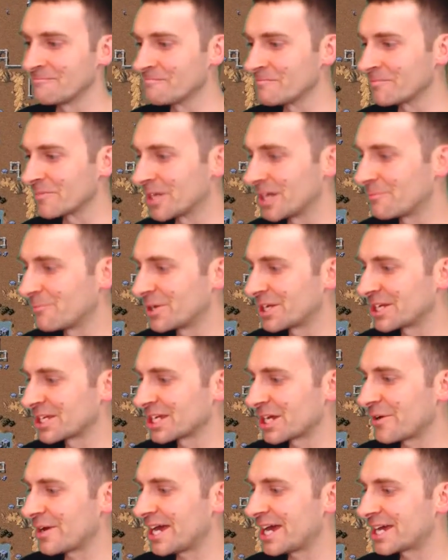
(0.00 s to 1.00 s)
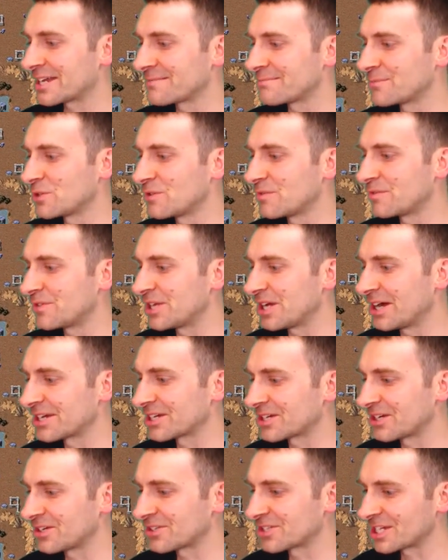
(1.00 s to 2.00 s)
And we can go ahead and move the
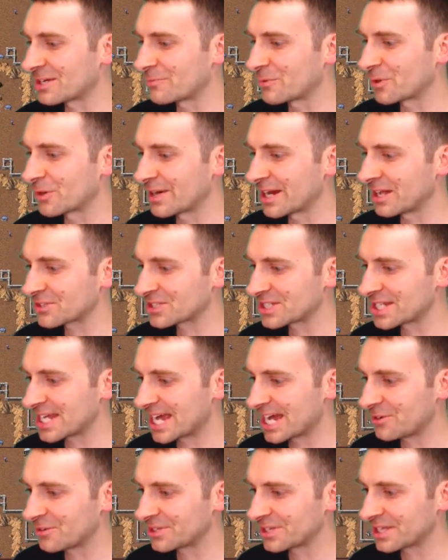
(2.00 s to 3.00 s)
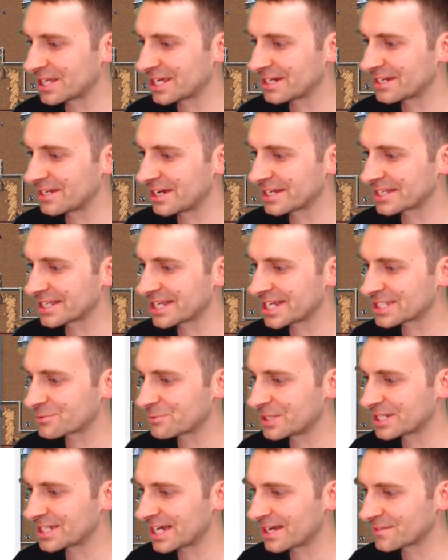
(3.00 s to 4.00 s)
icon somewhere else now, and then I guess
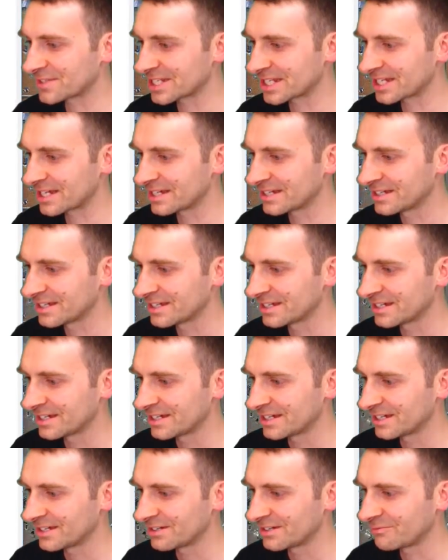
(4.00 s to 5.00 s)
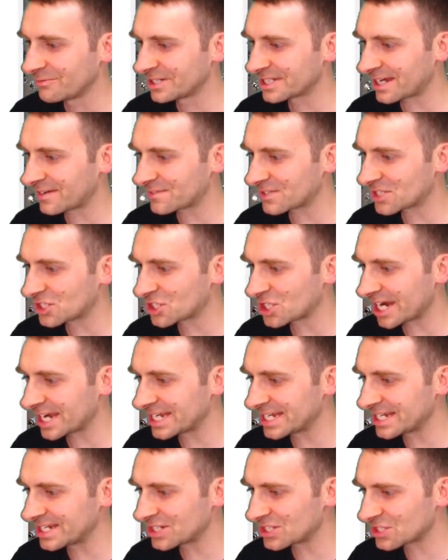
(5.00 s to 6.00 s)
we'd have to
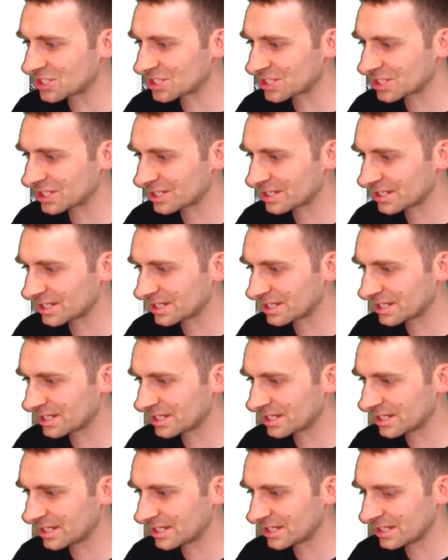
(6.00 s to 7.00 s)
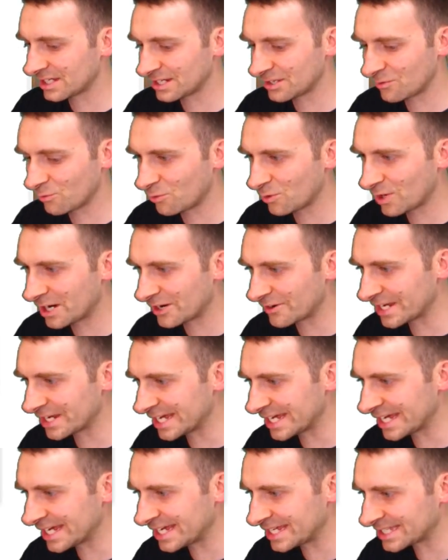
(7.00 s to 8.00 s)
change where it
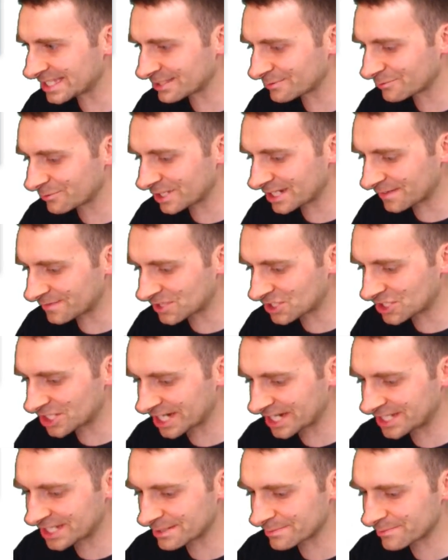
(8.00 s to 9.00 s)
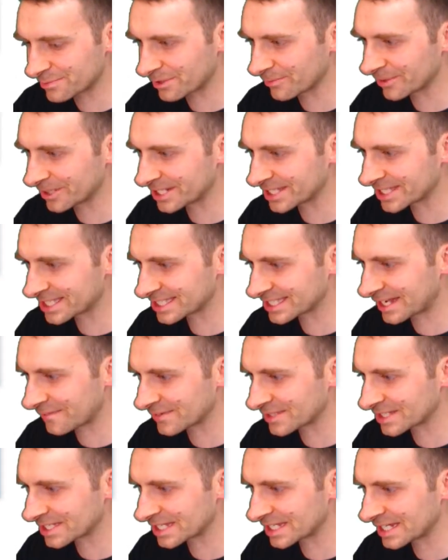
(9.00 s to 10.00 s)
is. We'd have to change it to probably
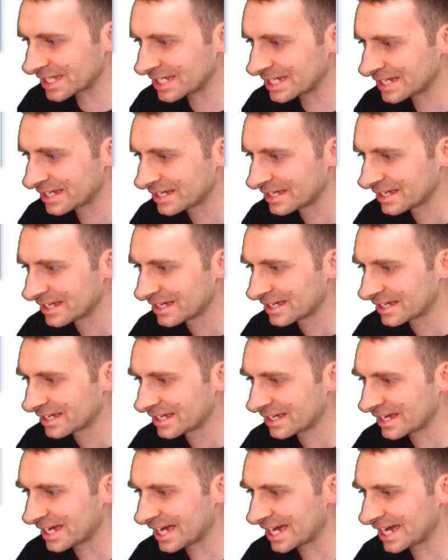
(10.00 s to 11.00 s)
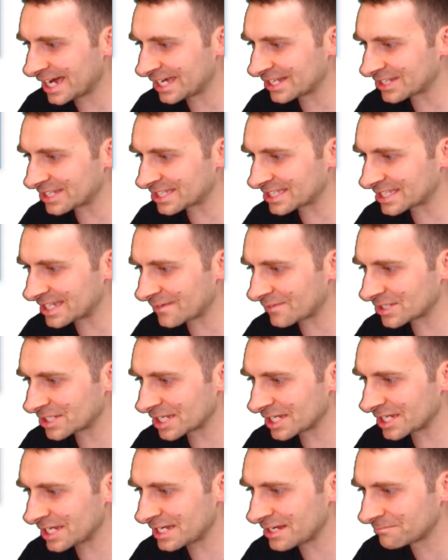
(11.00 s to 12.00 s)
70 and
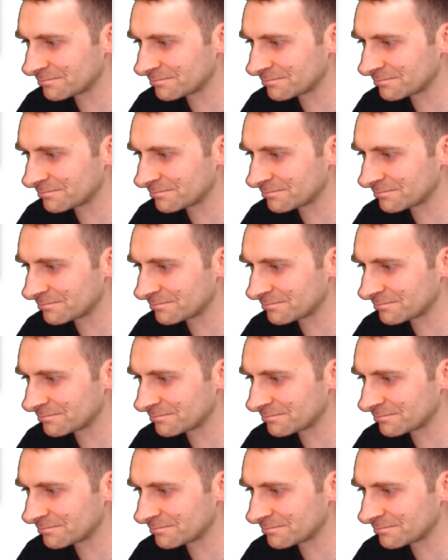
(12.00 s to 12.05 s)
70.